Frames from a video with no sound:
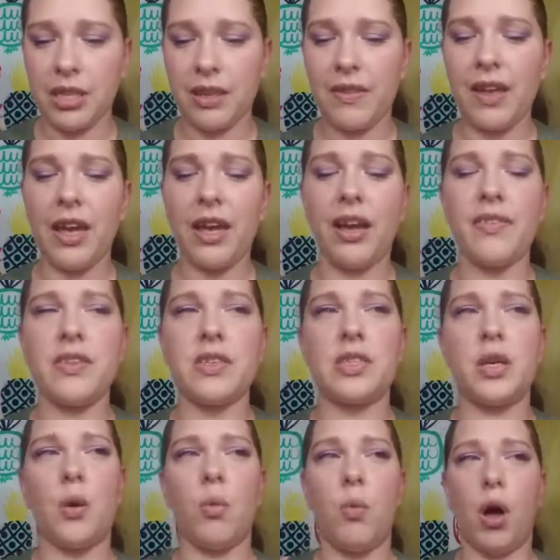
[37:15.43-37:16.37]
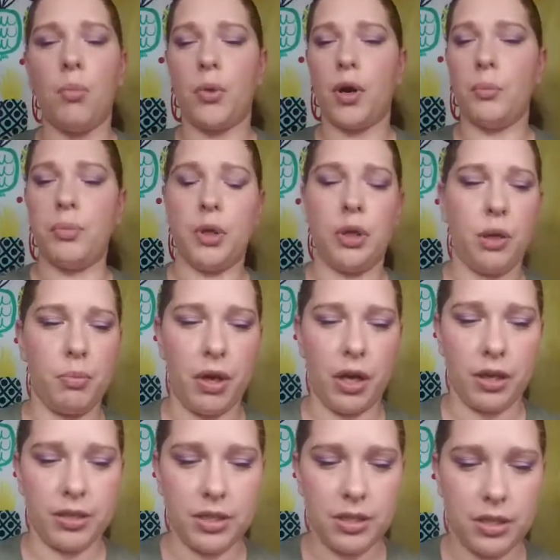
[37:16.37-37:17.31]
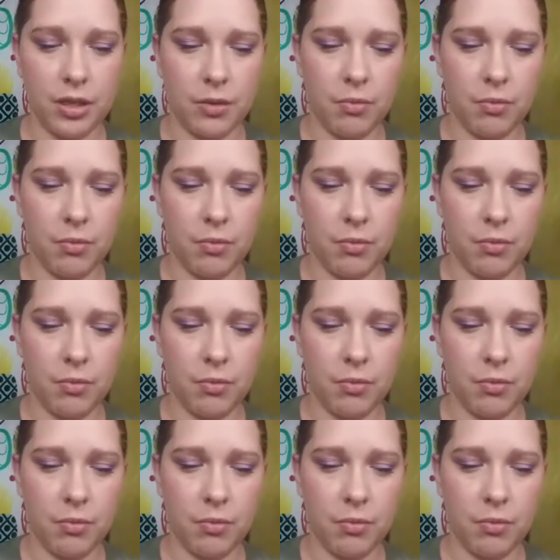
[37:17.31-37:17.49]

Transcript: I think I got this in a Walmart beauty box,